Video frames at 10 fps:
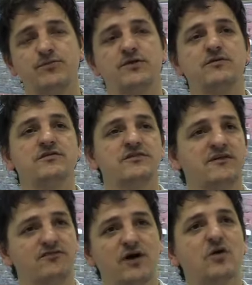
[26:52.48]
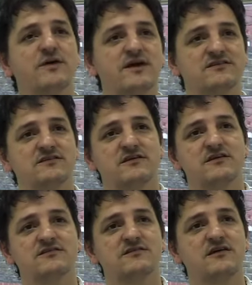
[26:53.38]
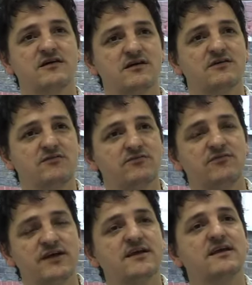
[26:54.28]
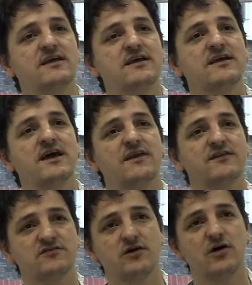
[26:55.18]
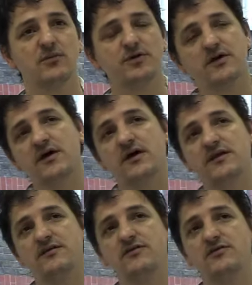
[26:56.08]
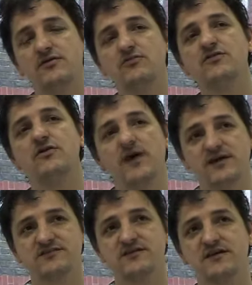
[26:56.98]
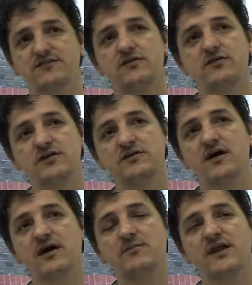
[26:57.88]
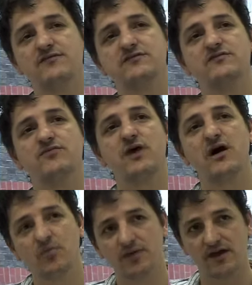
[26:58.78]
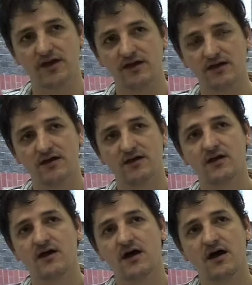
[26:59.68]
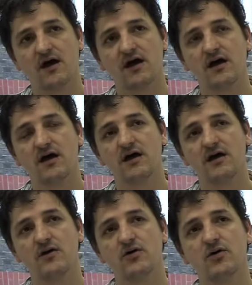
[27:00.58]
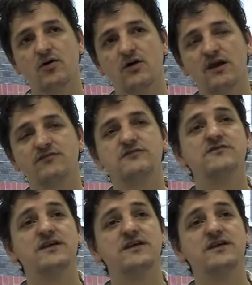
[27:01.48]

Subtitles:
UNICEF well-being charts, are regularly at the top. And you do actually, if you look at levels of well-being or levels of